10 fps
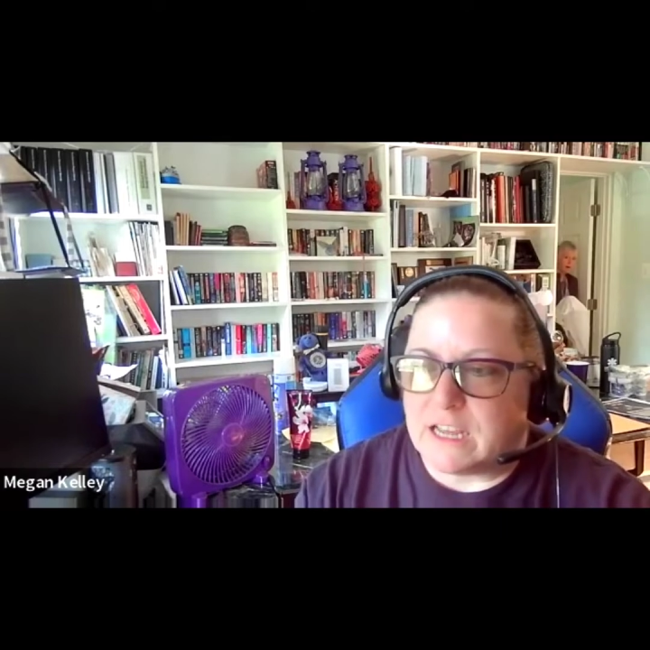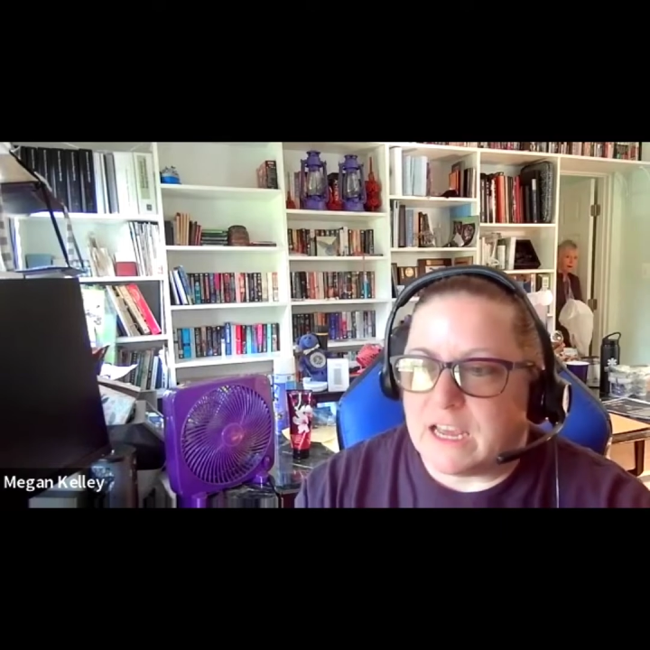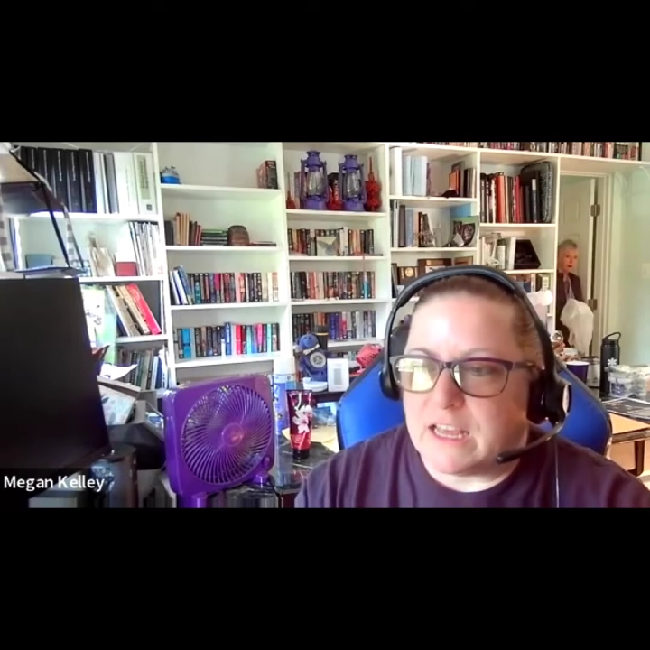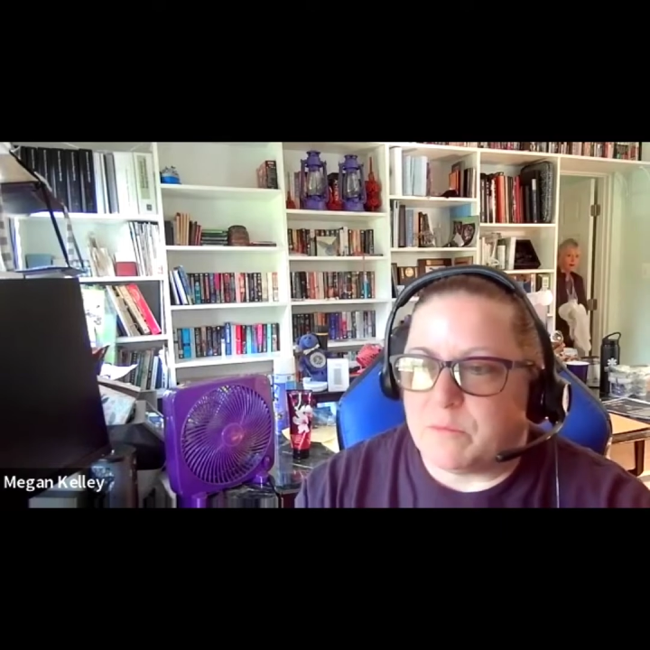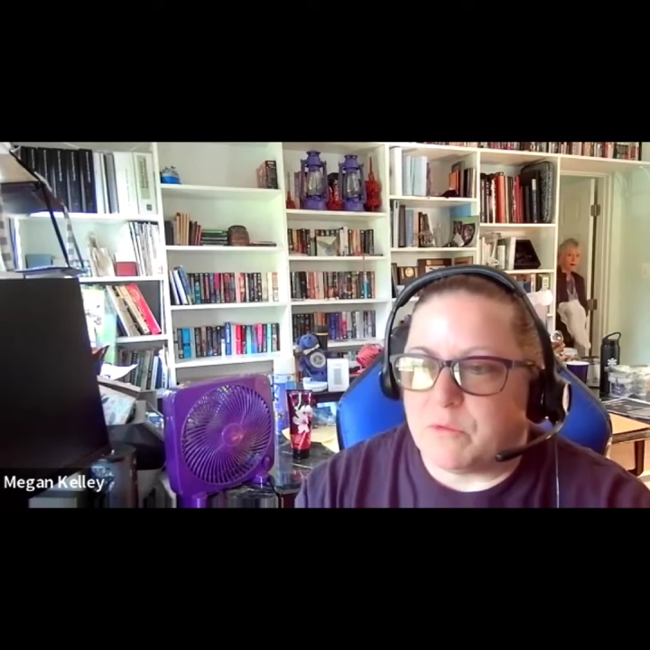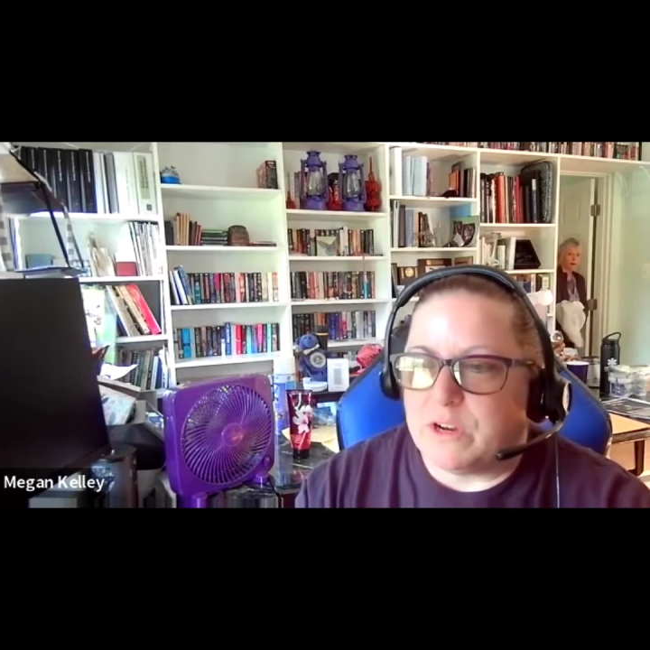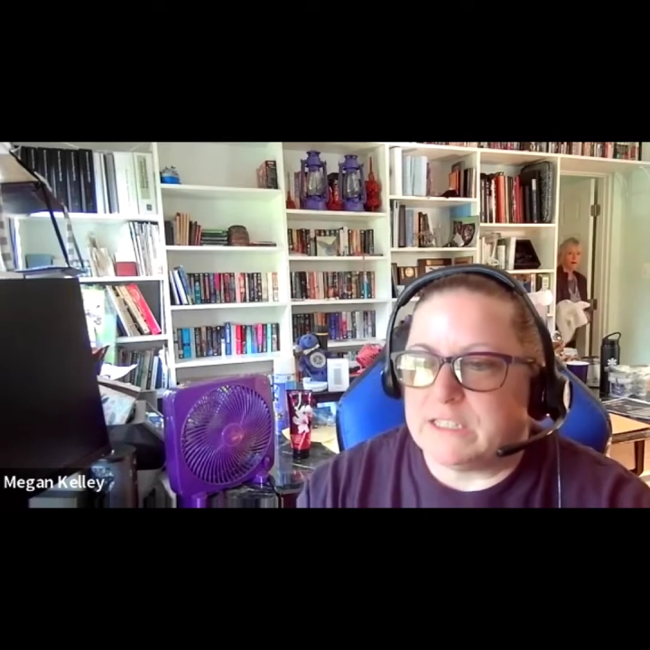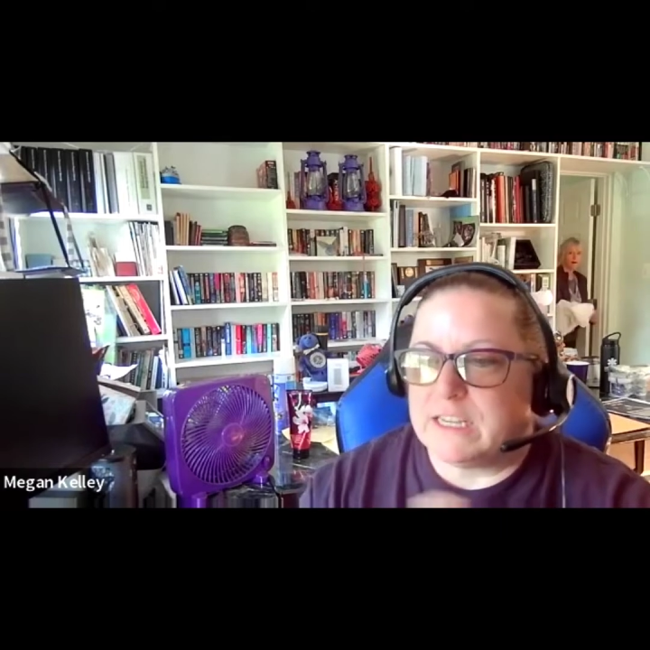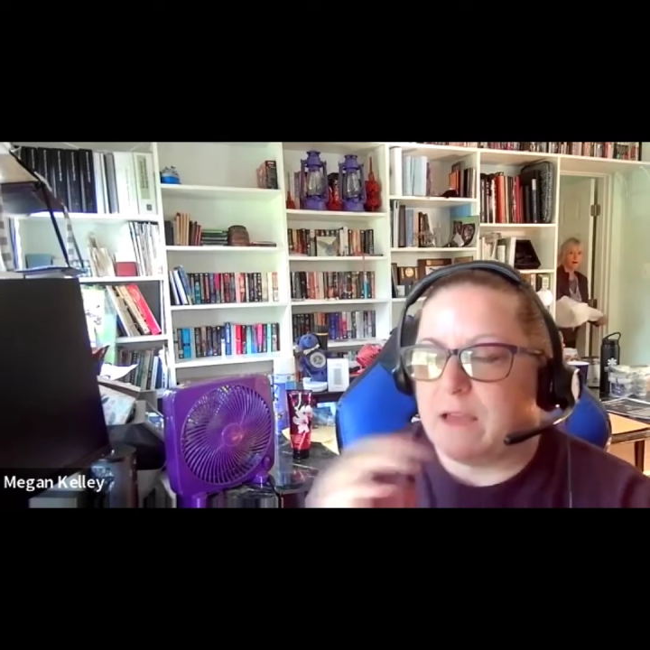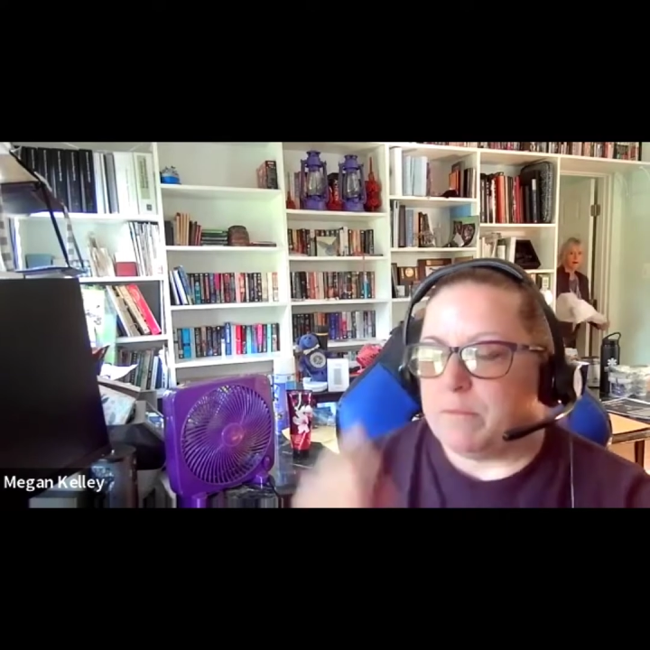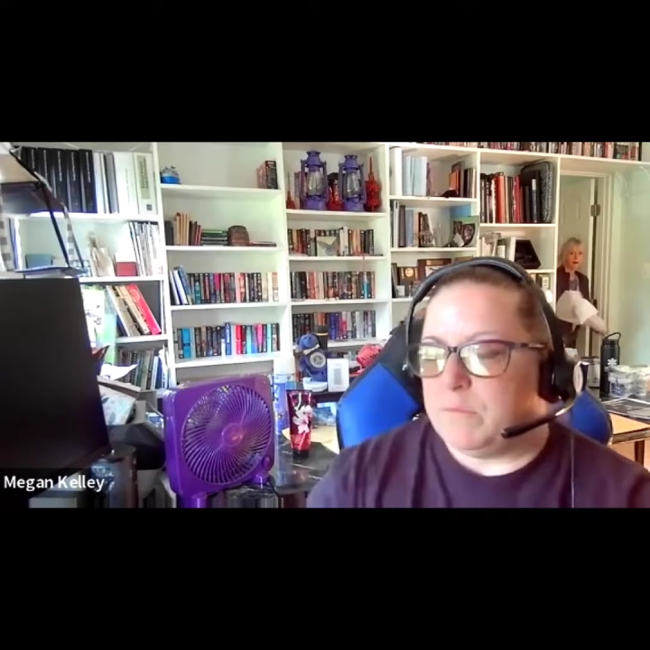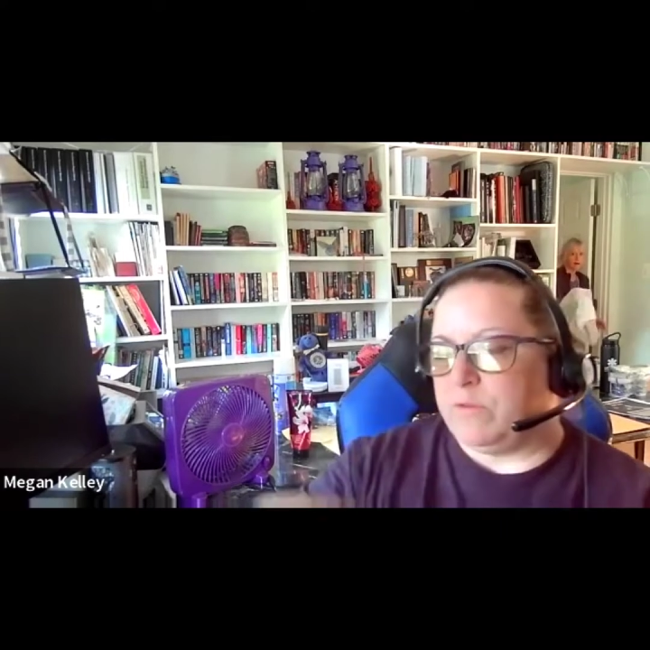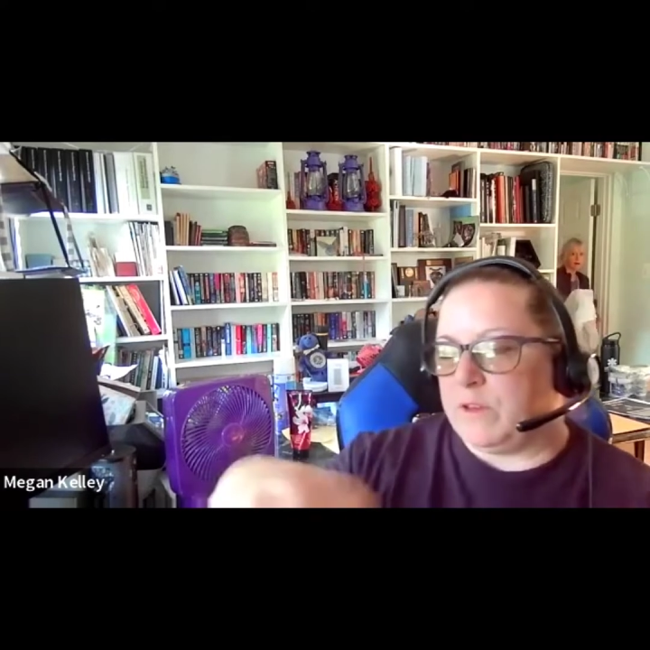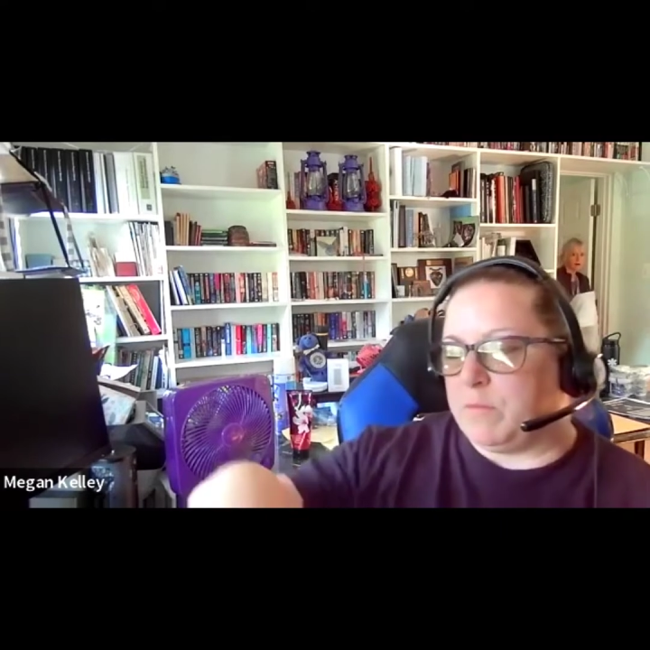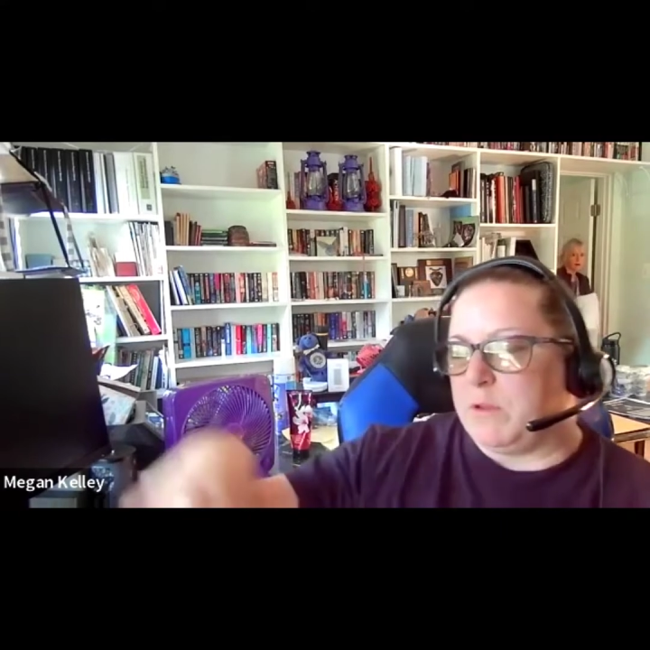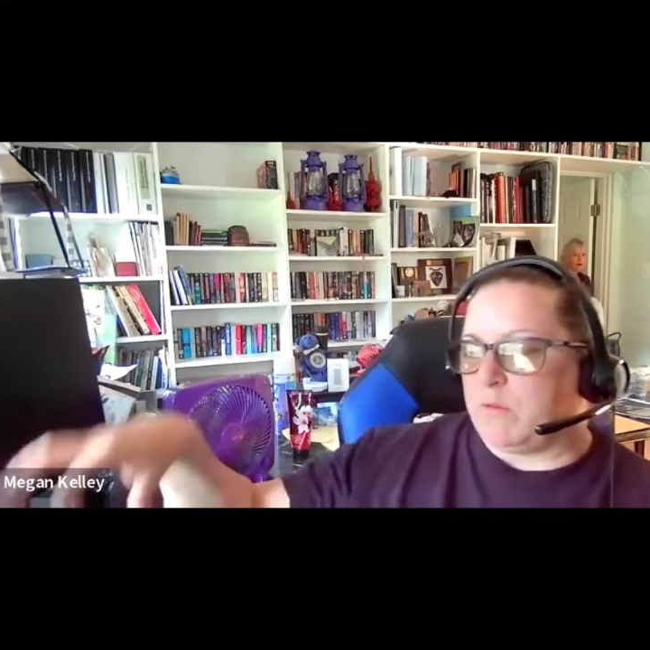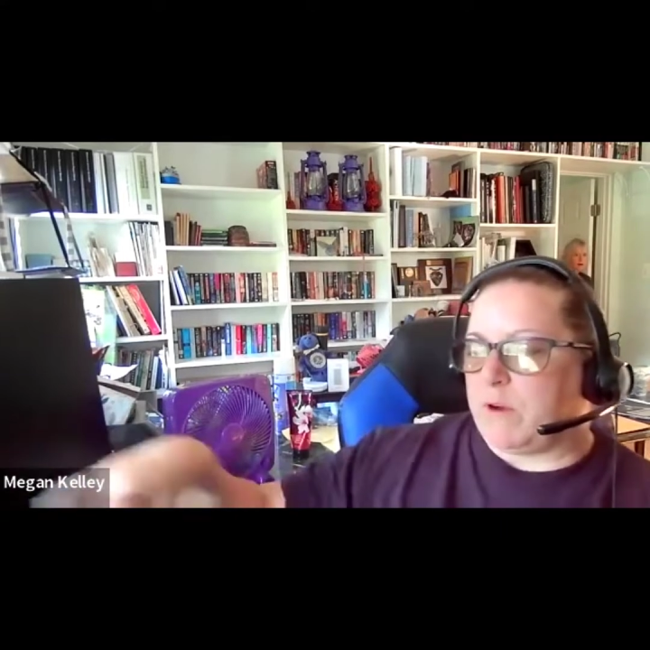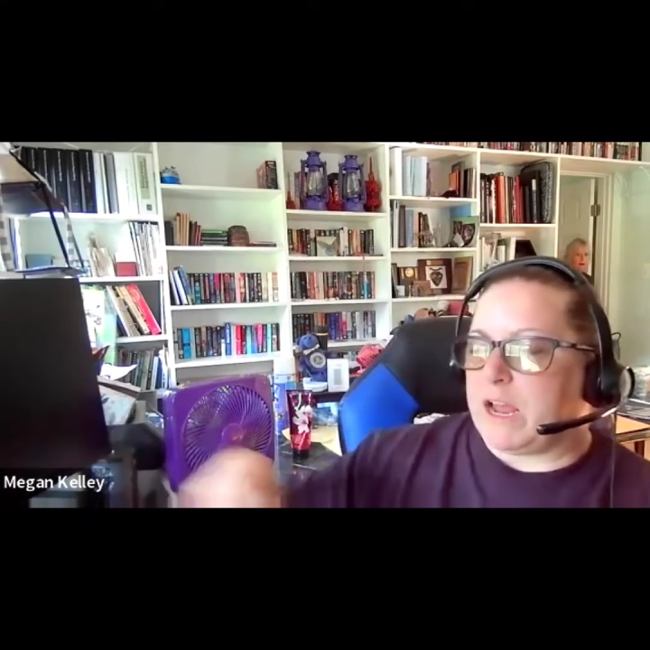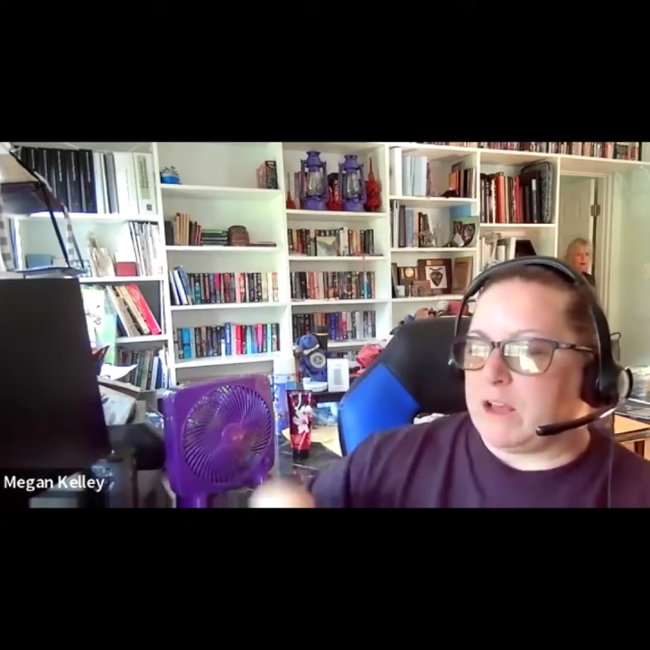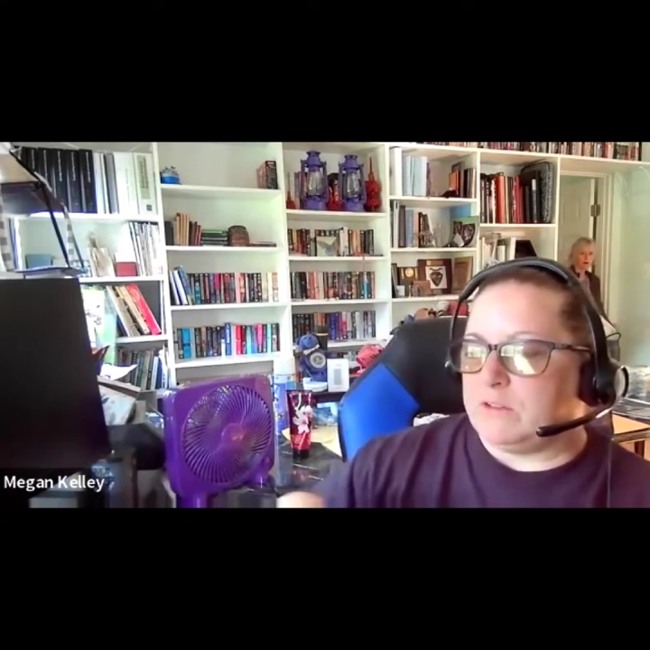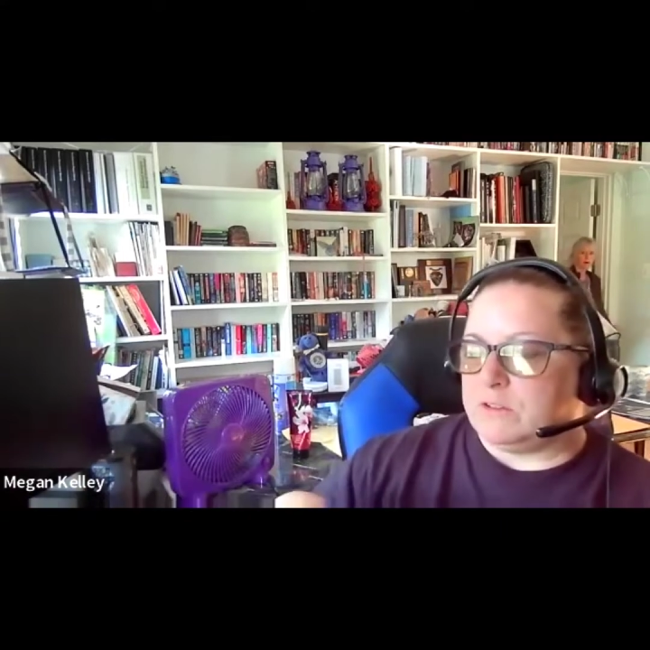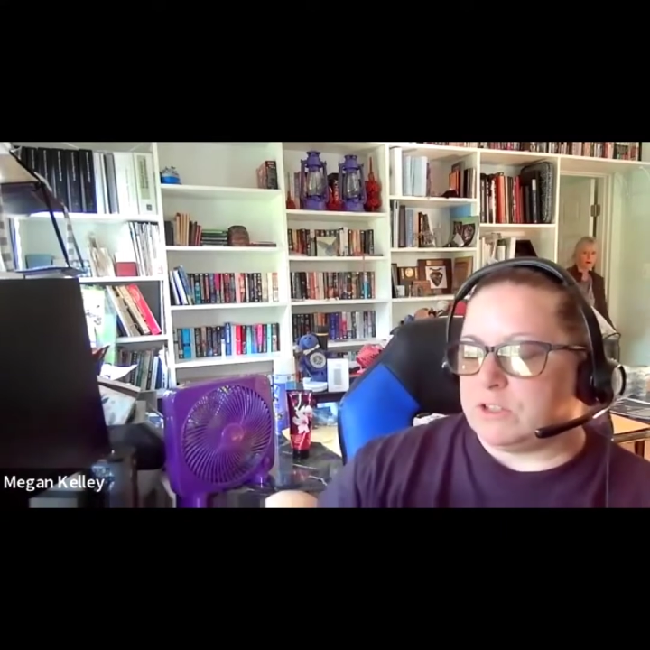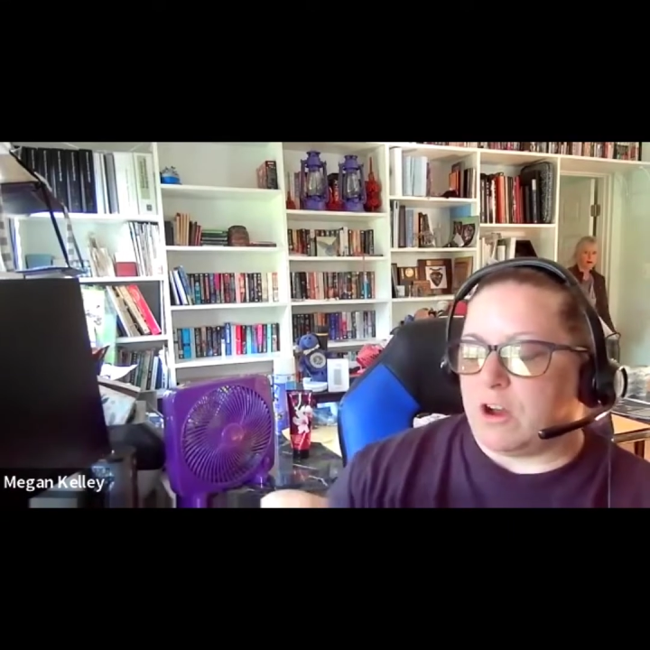and the Marines kept moving me around